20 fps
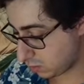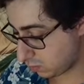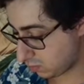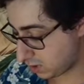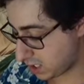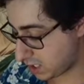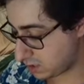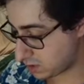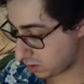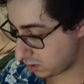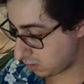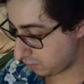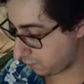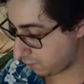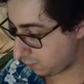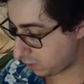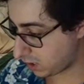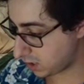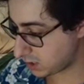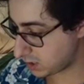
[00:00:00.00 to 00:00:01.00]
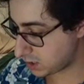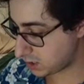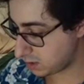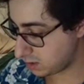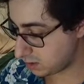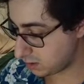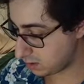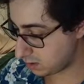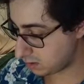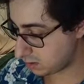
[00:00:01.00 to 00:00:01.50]
Three to the
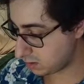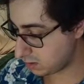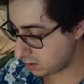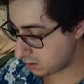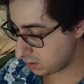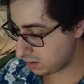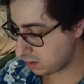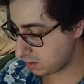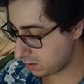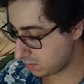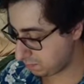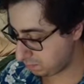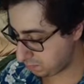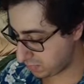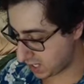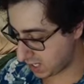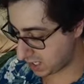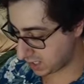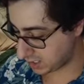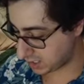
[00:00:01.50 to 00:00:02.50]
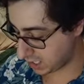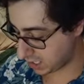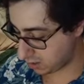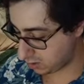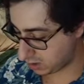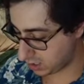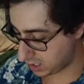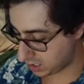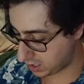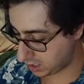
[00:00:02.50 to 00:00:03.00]
front. Bang it
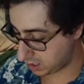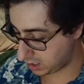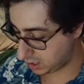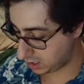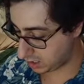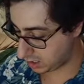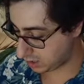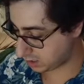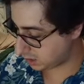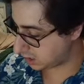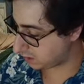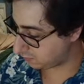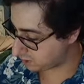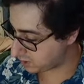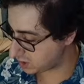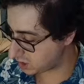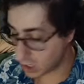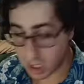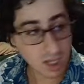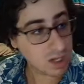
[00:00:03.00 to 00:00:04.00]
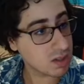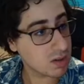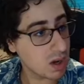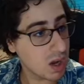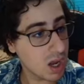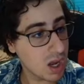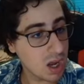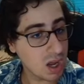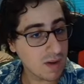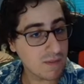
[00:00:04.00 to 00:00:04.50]
down and give us that